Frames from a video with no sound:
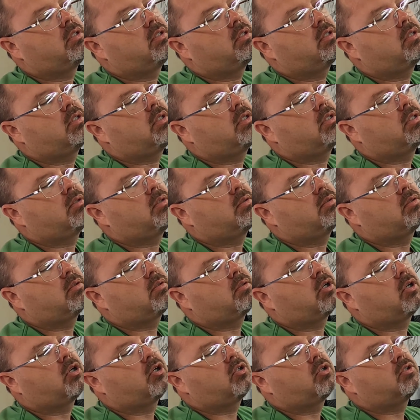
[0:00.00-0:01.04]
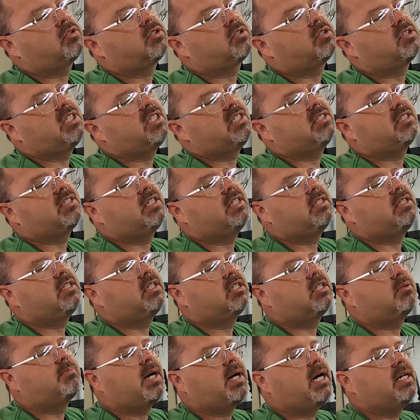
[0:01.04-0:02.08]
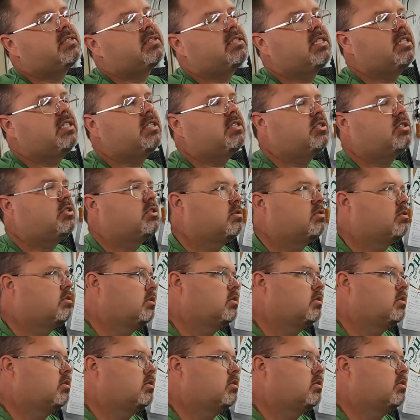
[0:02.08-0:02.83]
hertz, 16 gigabytes each.